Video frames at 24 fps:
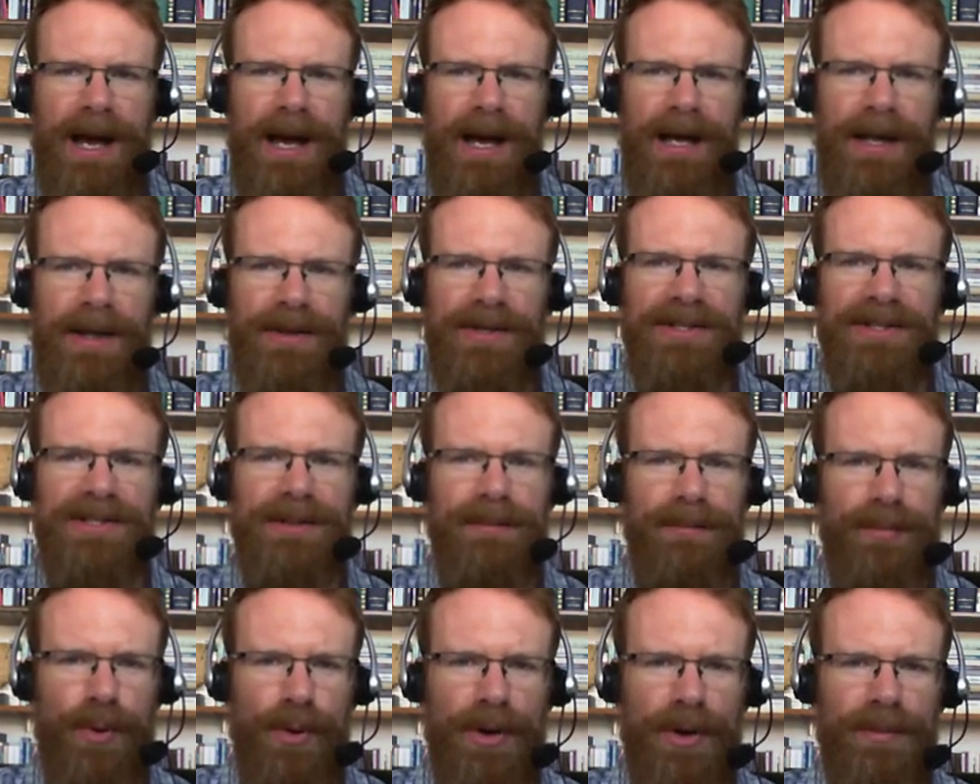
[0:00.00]
Uh, this is
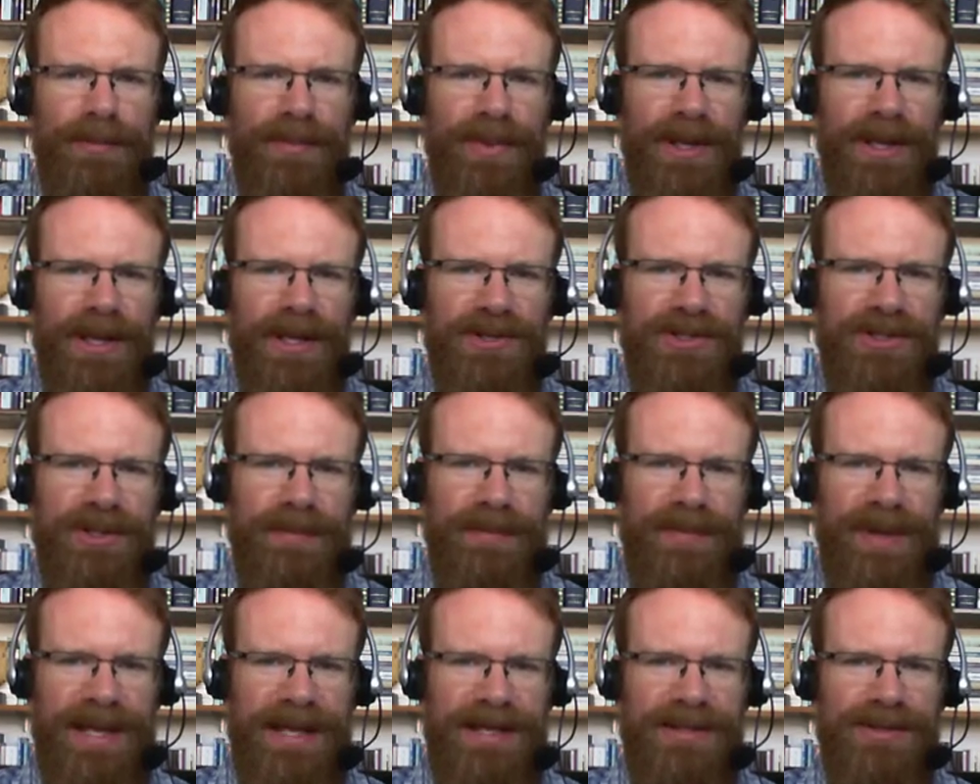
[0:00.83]
important because the
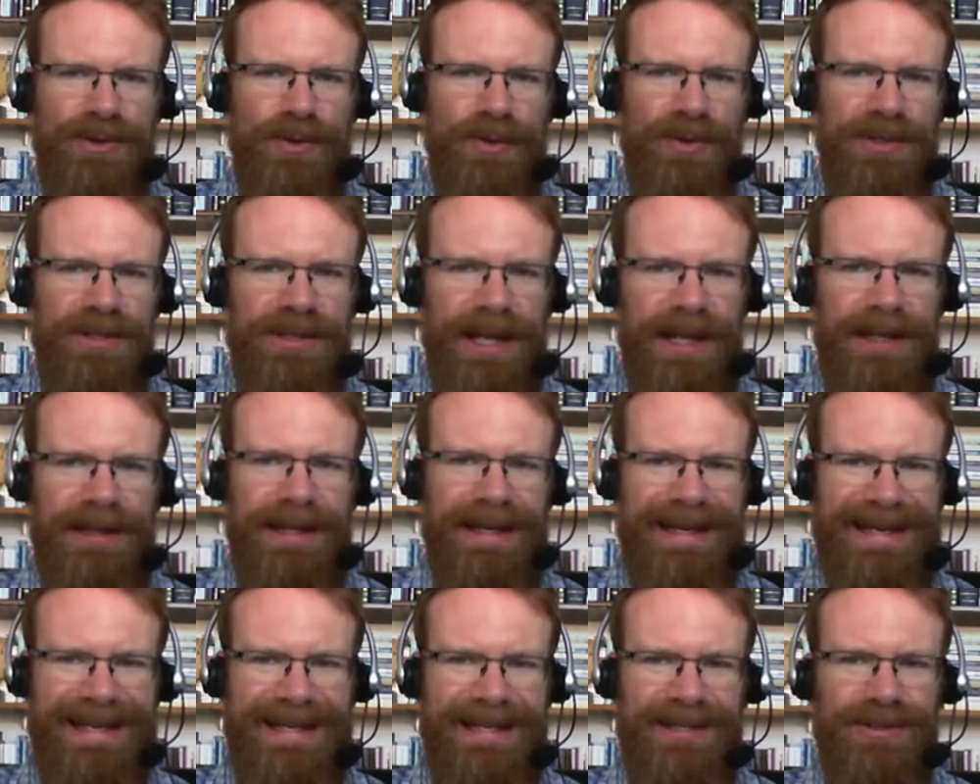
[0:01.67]
P source, like
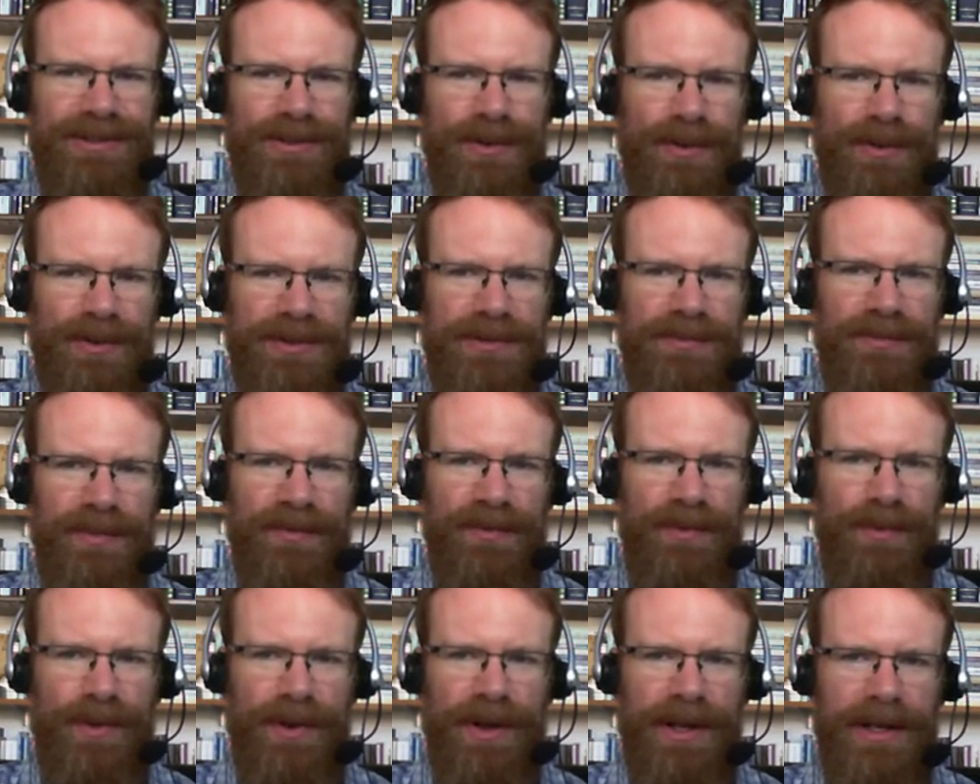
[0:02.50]
the E source
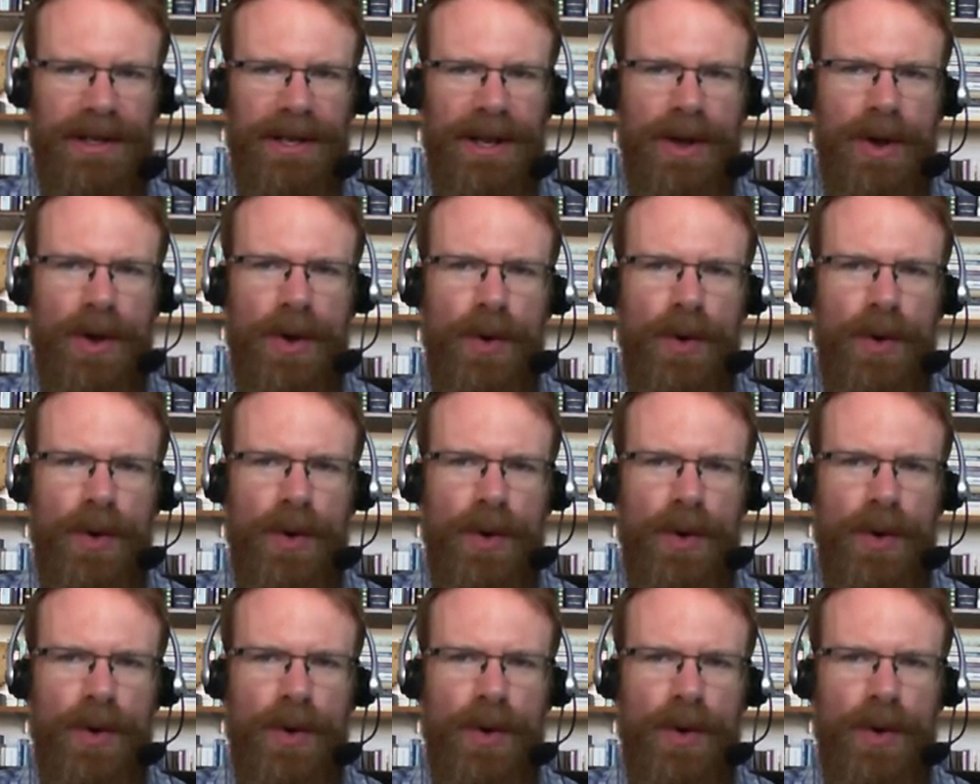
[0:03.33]
before it,